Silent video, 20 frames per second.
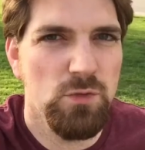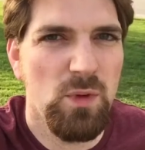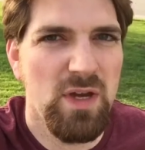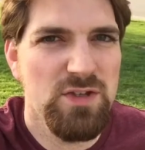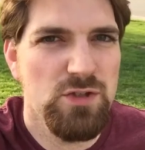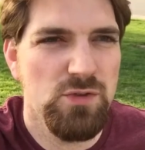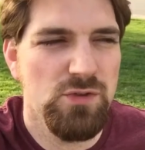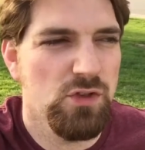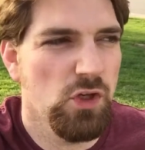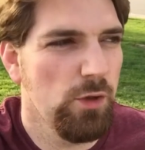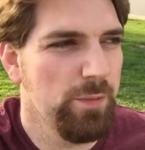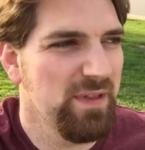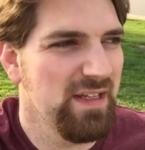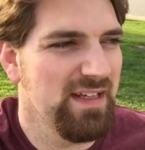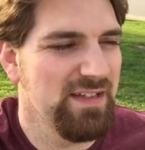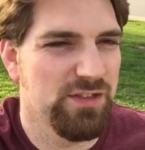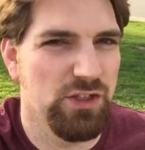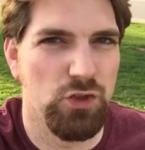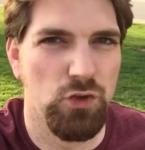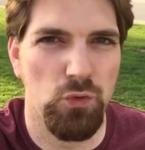is why Zootopia
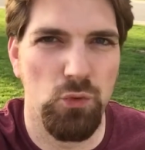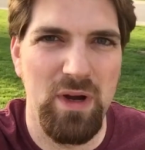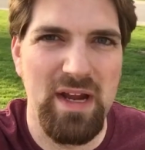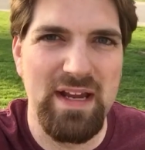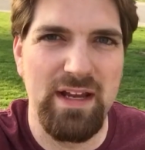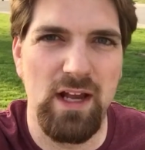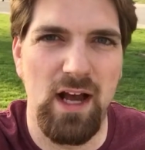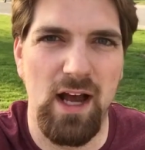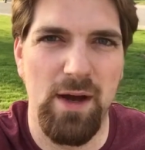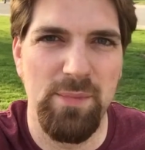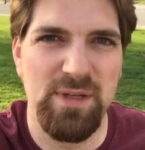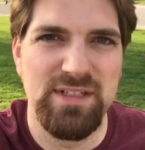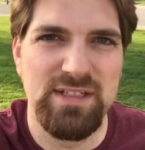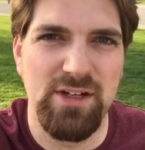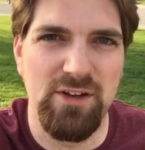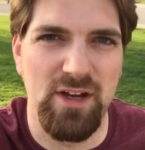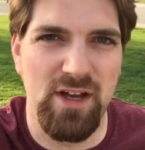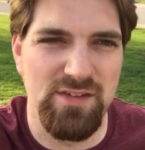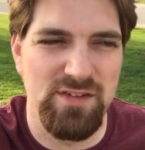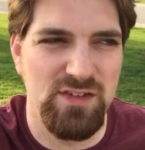is a great
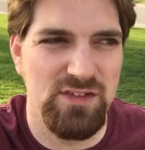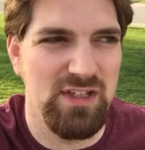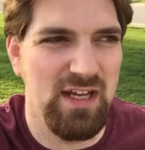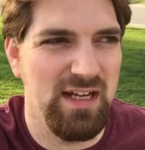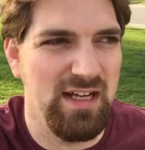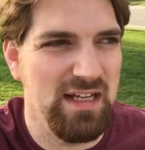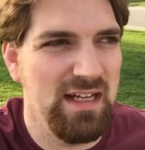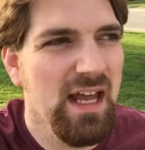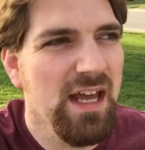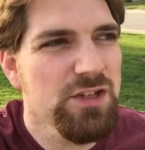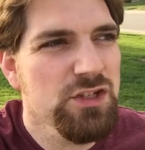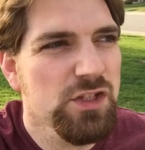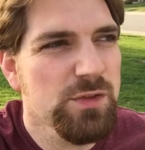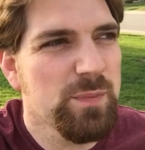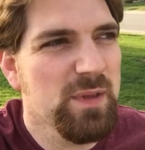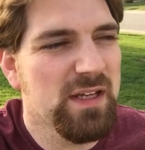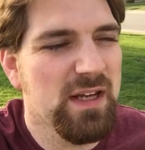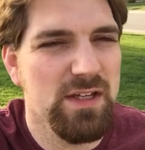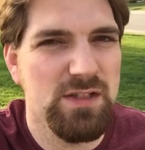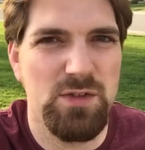commentary on society, not just
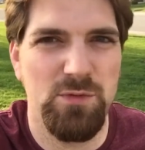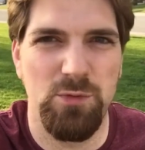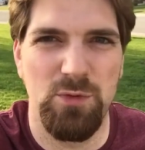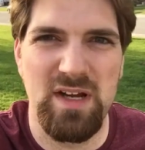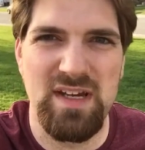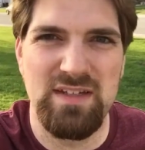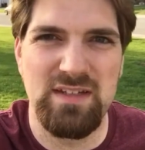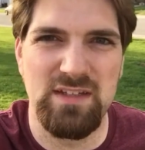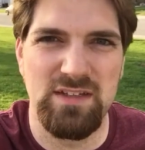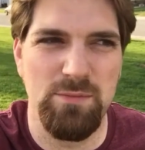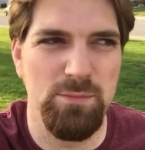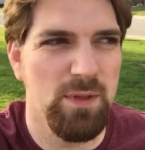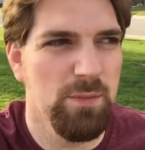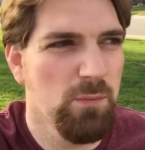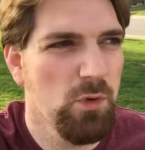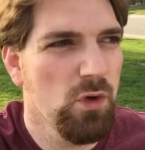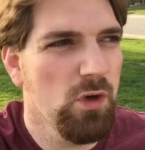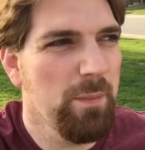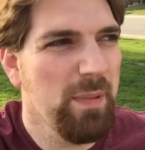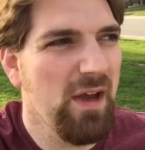because of racism, but
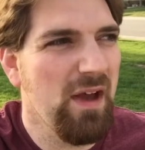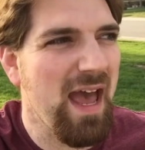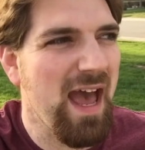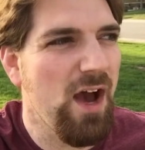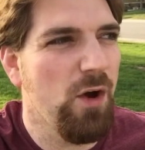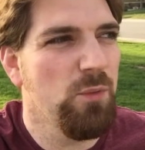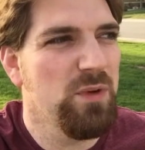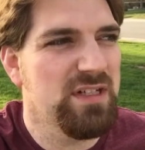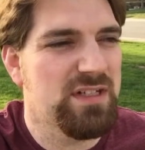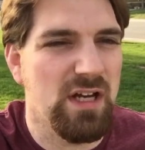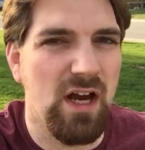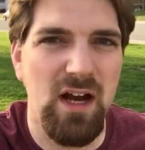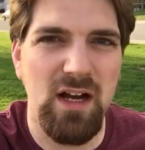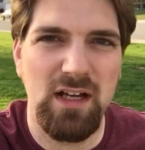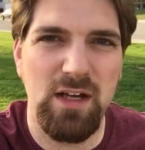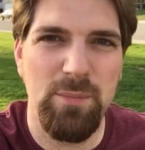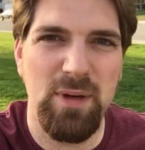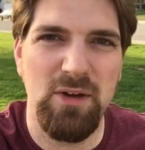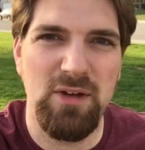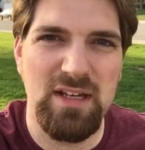more about how we talk
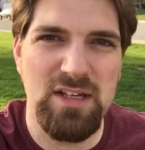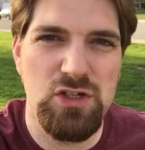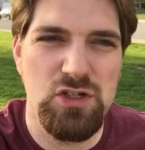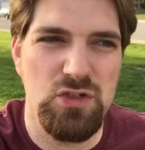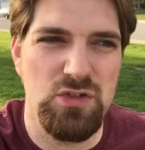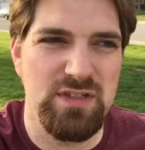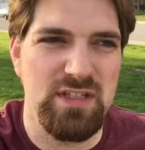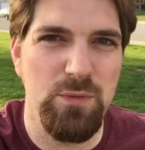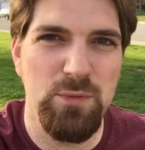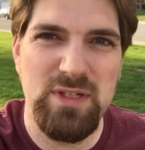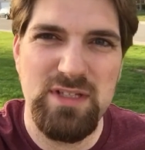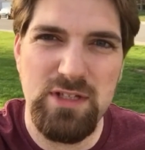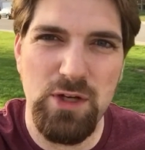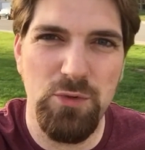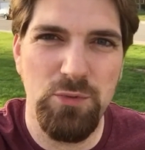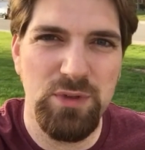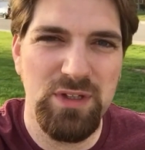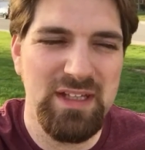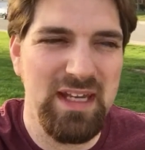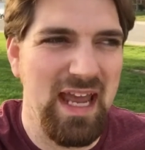about issues that we don't
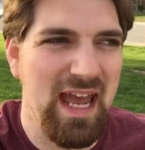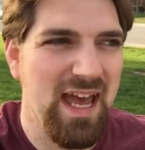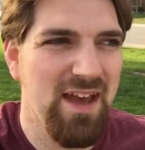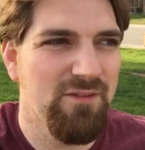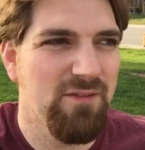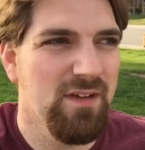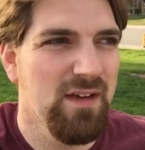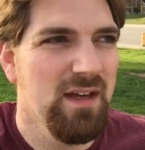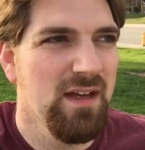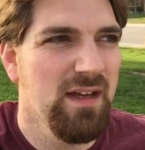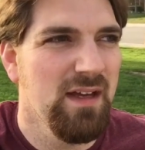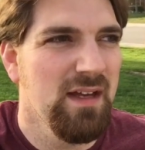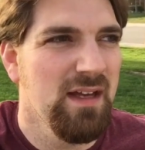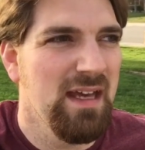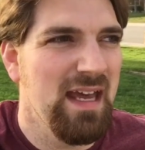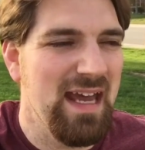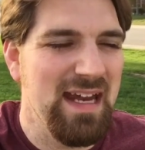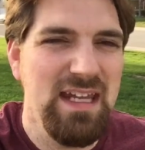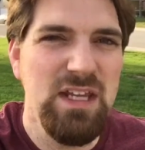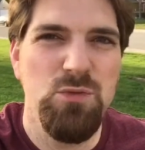really have
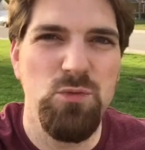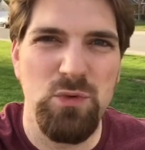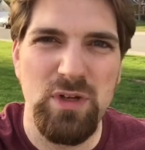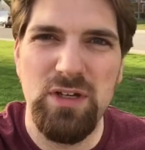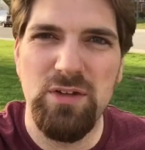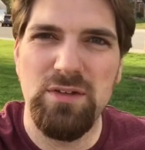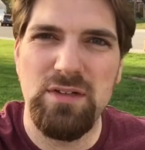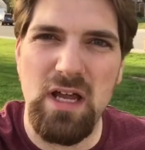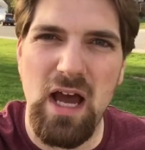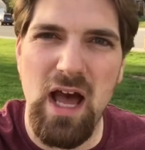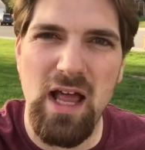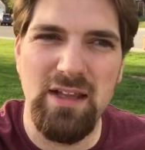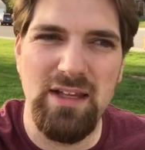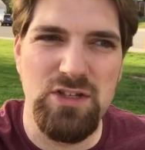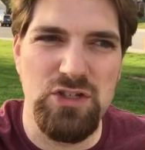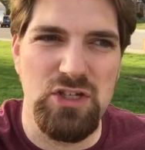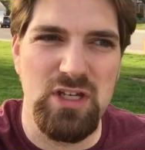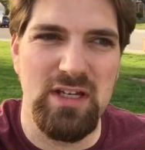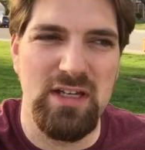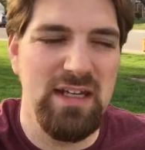any real
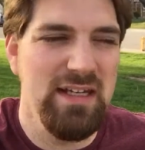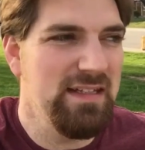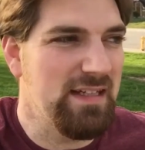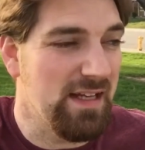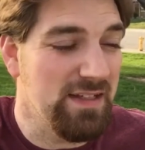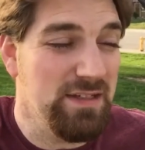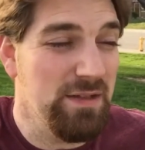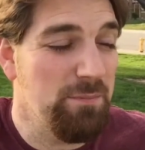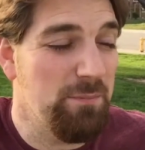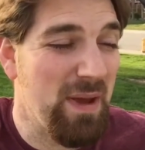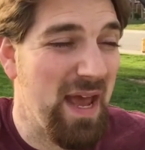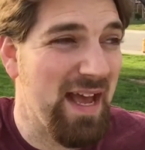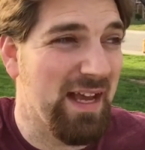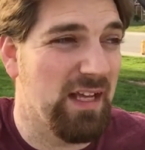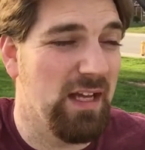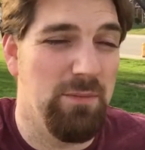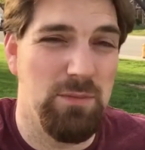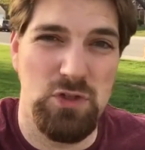knowledge in. It doesn't back up